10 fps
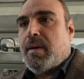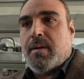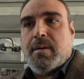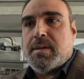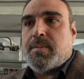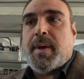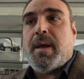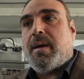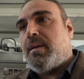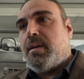in
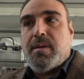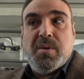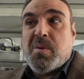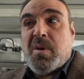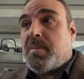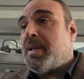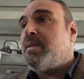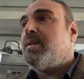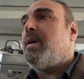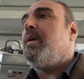Spain, in Europe,
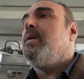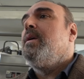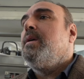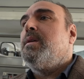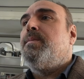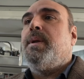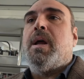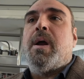I'd say, is being